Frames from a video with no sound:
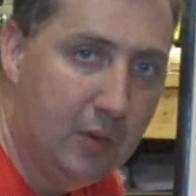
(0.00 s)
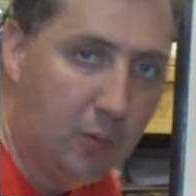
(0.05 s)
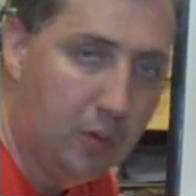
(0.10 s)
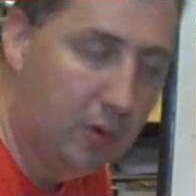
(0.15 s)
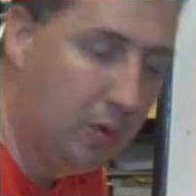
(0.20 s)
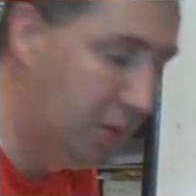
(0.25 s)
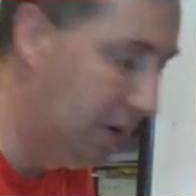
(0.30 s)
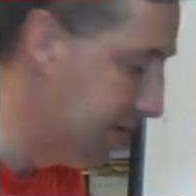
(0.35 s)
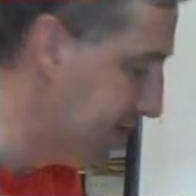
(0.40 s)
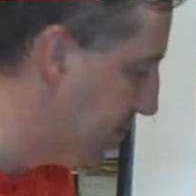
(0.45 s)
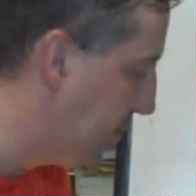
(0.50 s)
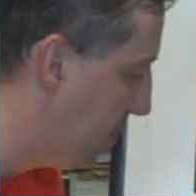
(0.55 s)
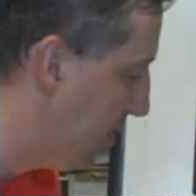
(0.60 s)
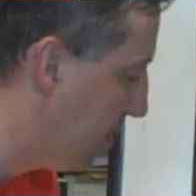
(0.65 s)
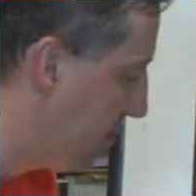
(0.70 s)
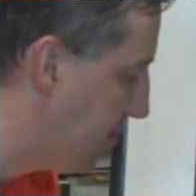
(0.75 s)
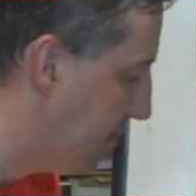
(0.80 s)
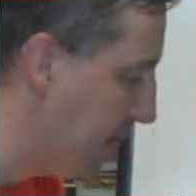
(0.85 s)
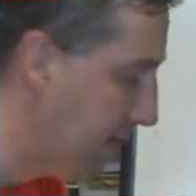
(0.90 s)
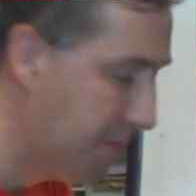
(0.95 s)
Well, what you
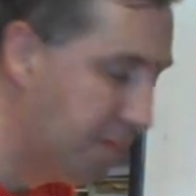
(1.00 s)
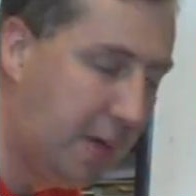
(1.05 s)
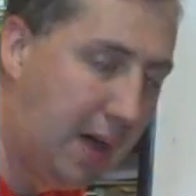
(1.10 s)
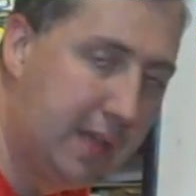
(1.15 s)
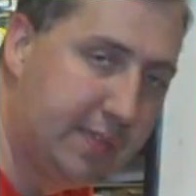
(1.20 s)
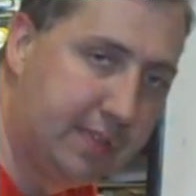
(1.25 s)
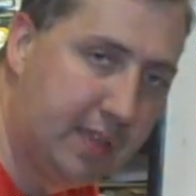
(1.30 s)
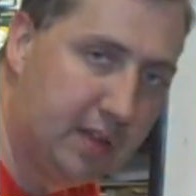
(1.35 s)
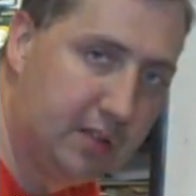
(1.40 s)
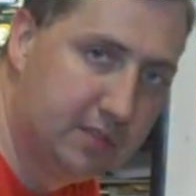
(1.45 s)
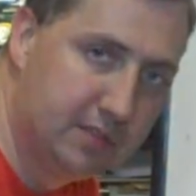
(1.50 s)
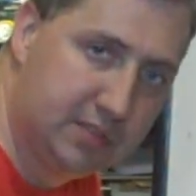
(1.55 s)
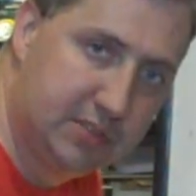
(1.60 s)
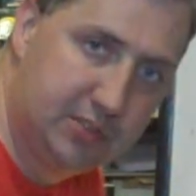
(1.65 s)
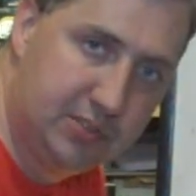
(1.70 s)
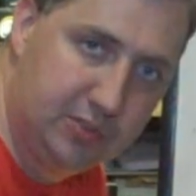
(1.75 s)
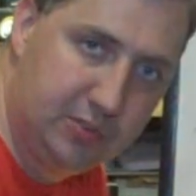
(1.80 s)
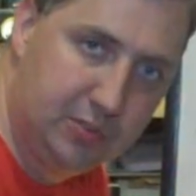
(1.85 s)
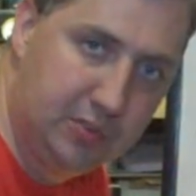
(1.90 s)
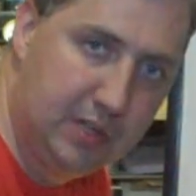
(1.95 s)
want to remember about those
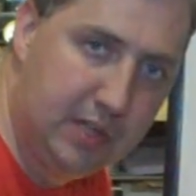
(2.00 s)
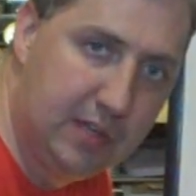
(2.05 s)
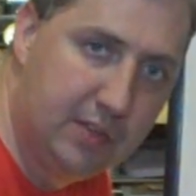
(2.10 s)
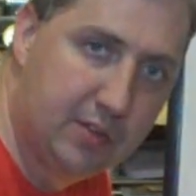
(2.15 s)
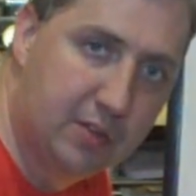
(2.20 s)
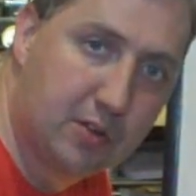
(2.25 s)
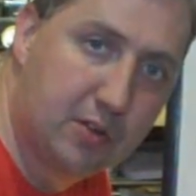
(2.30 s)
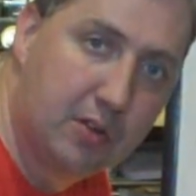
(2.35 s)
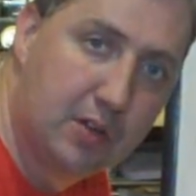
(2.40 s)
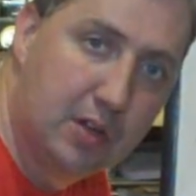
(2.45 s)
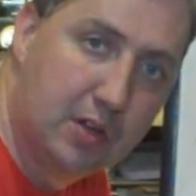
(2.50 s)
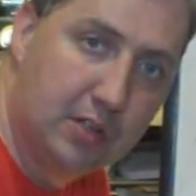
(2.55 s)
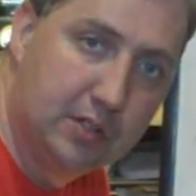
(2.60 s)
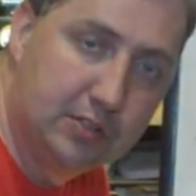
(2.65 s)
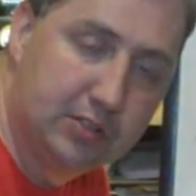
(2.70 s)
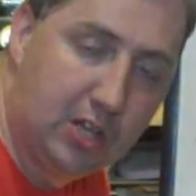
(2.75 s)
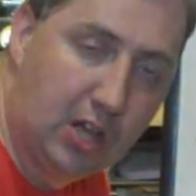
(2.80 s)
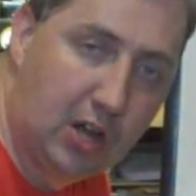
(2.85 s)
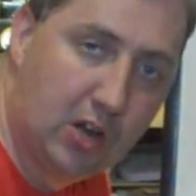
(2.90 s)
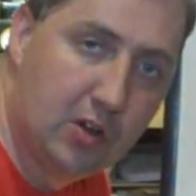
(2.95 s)
is you either
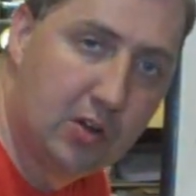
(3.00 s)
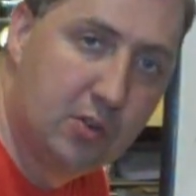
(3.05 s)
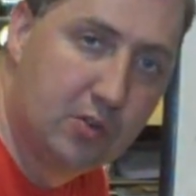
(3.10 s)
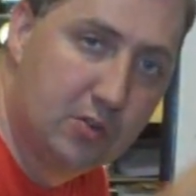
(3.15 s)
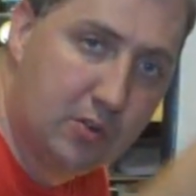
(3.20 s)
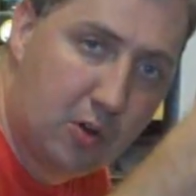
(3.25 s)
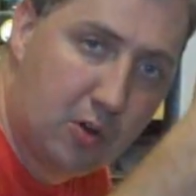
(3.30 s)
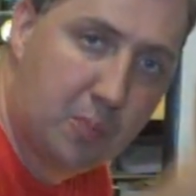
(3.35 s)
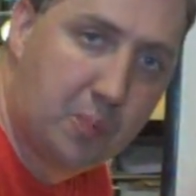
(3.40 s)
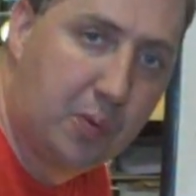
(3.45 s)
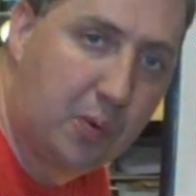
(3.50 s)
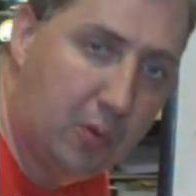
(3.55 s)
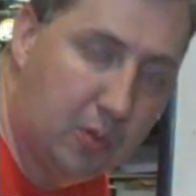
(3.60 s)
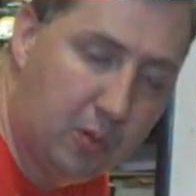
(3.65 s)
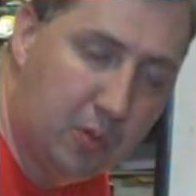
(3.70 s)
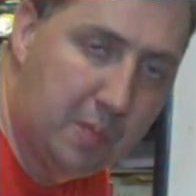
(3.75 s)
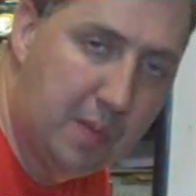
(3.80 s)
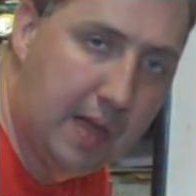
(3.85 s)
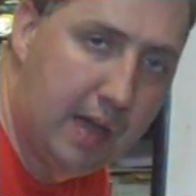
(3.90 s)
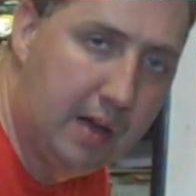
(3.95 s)
turn or
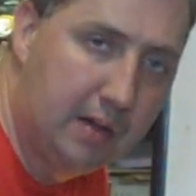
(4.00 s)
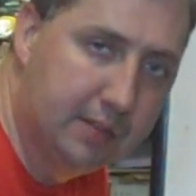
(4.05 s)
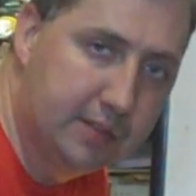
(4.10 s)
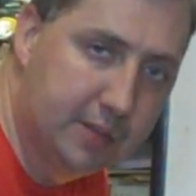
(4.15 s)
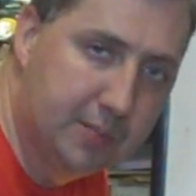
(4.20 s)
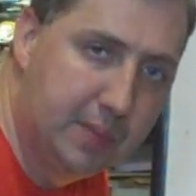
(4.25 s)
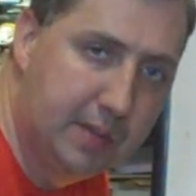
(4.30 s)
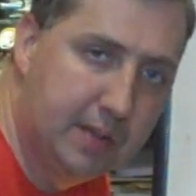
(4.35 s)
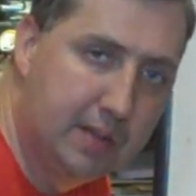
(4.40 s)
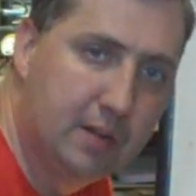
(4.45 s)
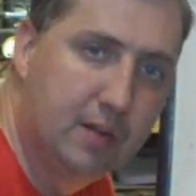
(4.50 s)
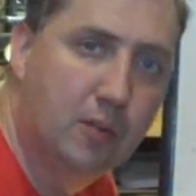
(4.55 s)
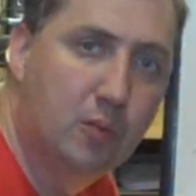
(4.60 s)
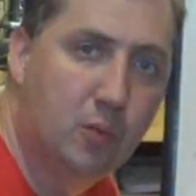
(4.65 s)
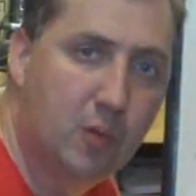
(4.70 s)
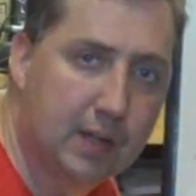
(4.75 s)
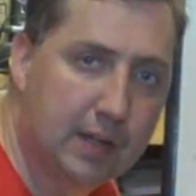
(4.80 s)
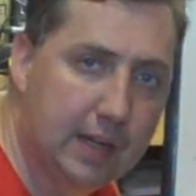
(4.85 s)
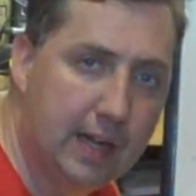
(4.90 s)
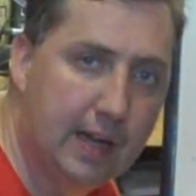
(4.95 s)
pull them out, depending on
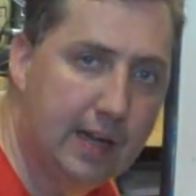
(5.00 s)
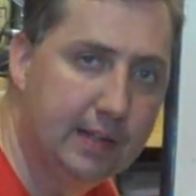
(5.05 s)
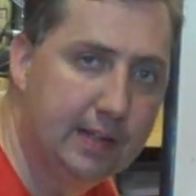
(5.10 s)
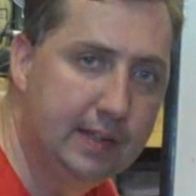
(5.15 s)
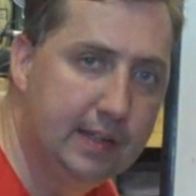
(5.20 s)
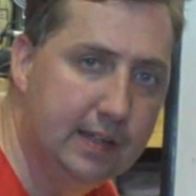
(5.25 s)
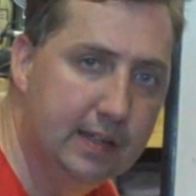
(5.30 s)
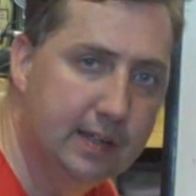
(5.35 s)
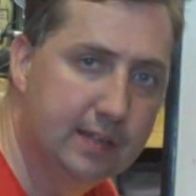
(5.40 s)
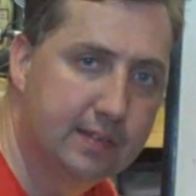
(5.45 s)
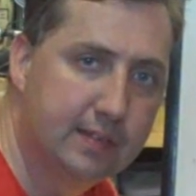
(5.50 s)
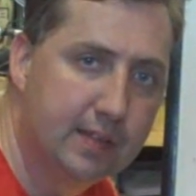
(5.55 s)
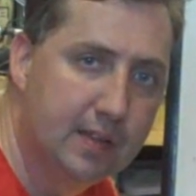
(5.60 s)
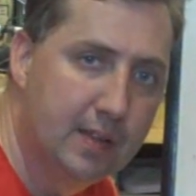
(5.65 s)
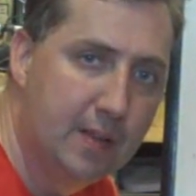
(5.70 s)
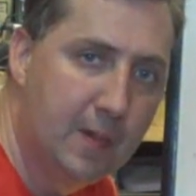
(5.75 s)
what kind it is.